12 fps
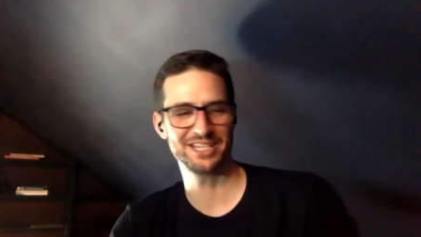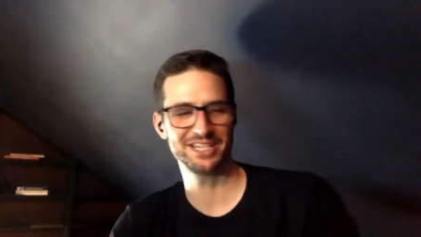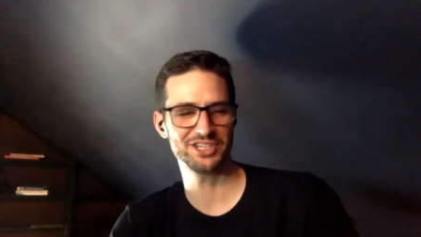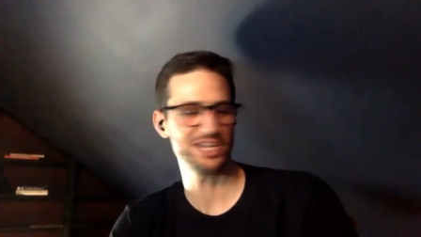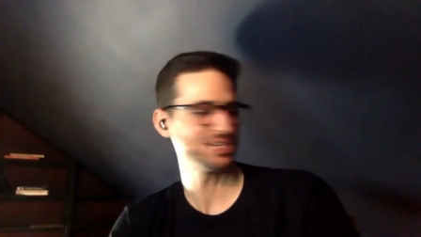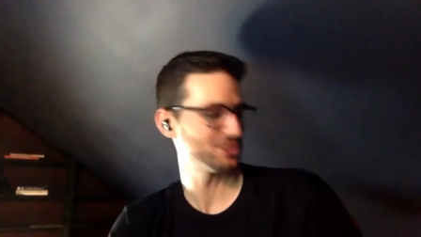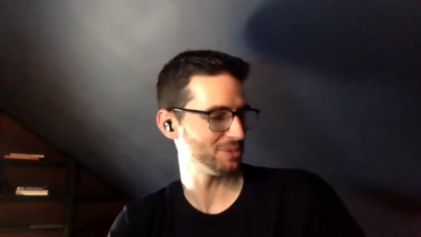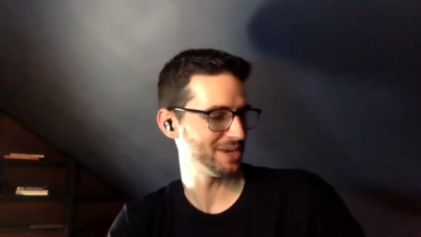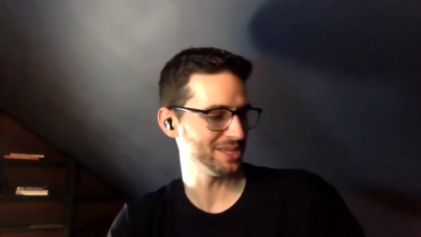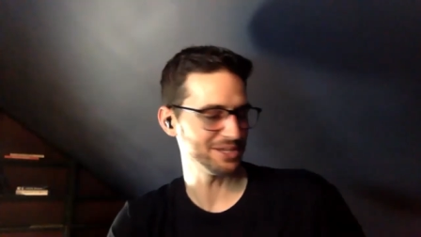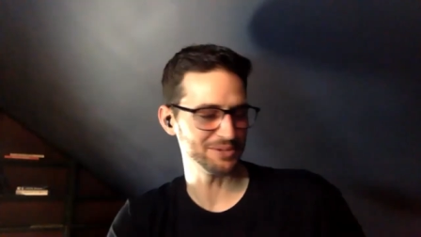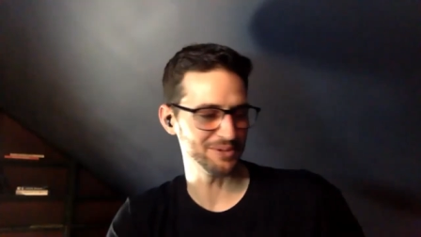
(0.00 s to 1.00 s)
that changed the
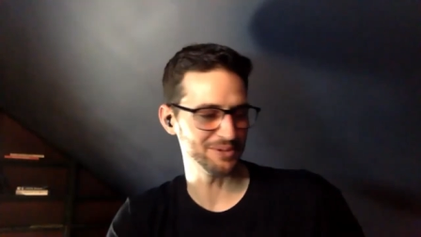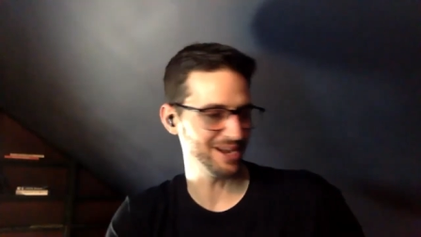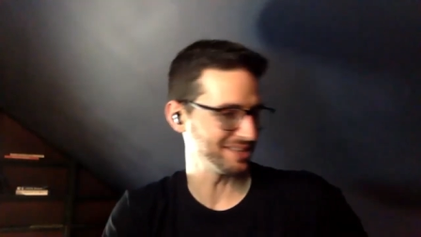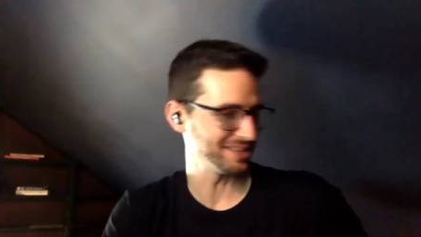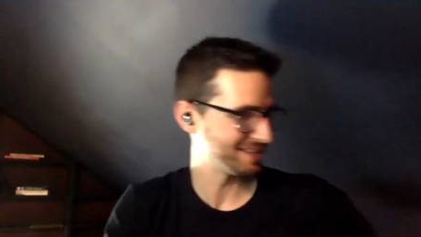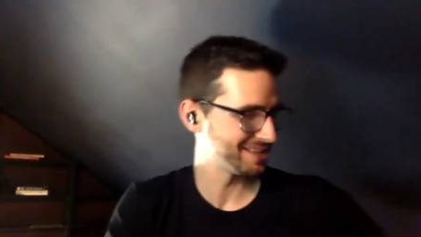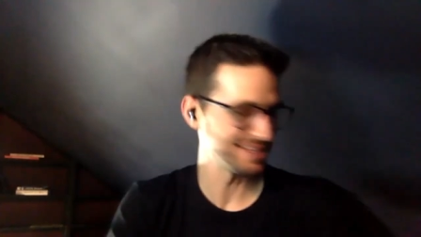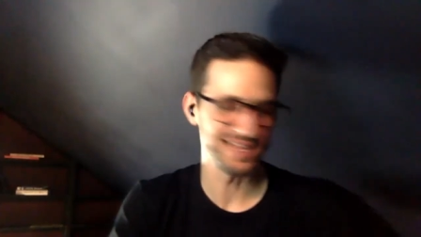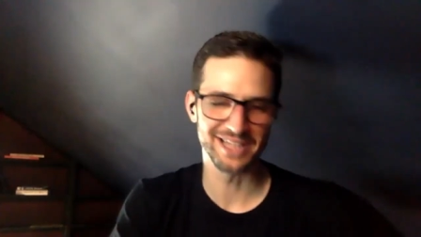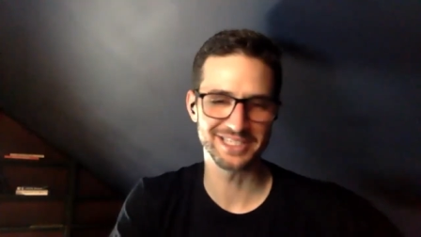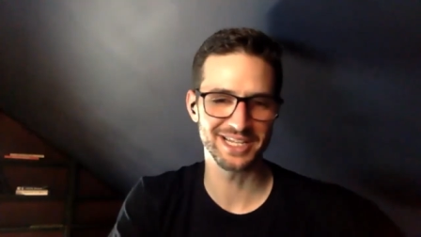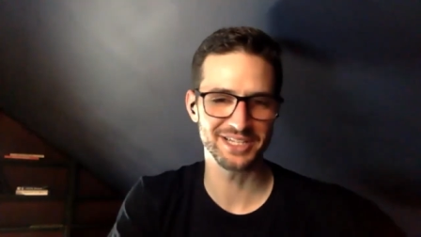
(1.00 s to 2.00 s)
way that you write.
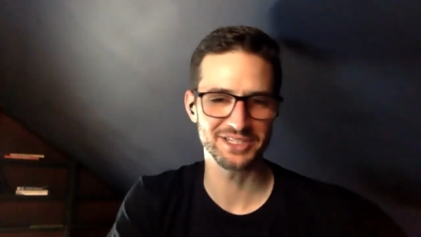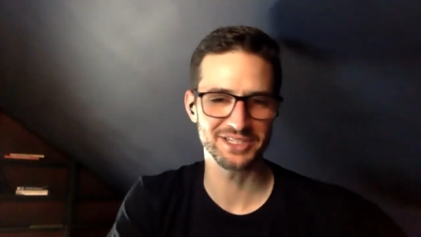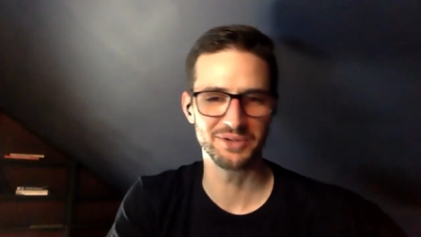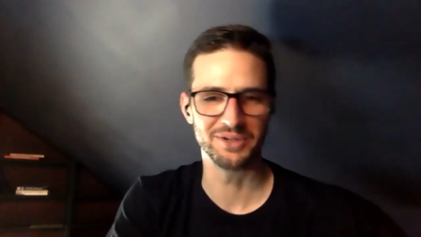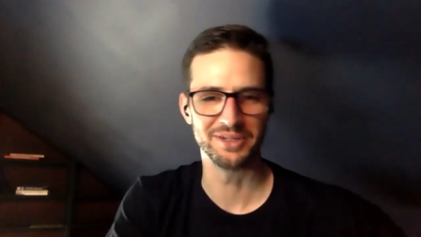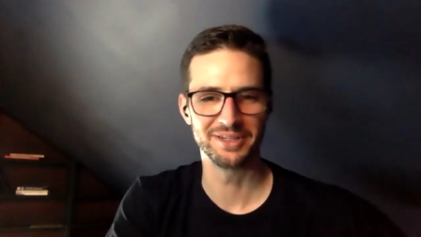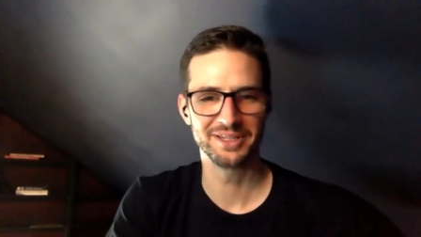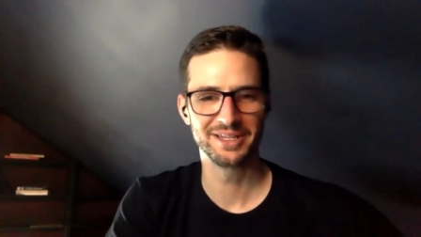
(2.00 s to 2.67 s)
That sounds cool.